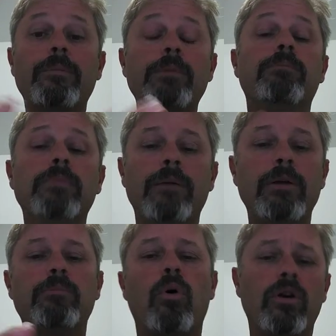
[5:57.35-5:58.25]

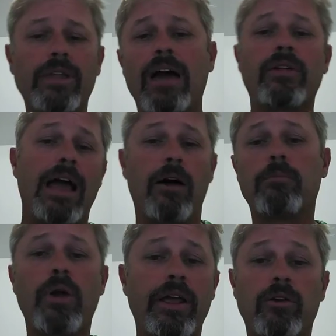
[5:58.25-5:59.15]
me boil down to
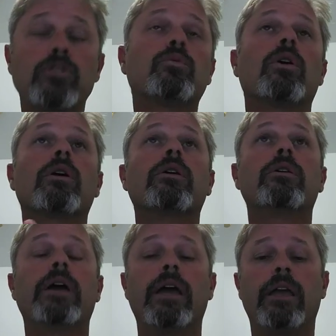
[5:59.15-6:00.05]
how breakers work,
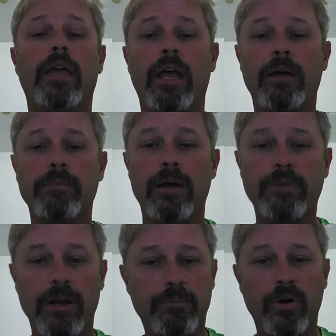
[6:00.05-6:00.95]
okay? And I'm
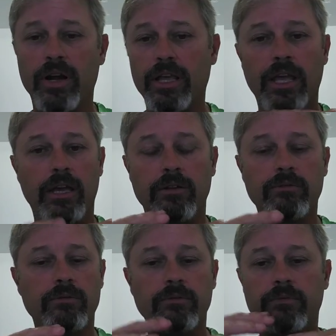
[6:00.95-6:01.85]
going to put it again
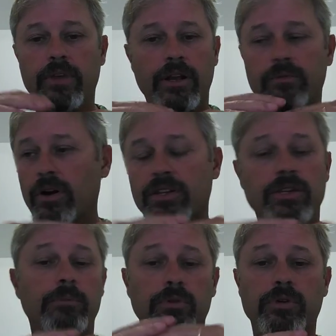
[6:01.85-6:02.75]
in a very
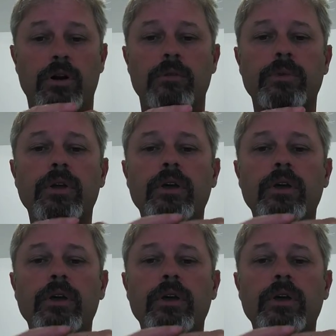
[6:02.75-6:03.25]
simple term.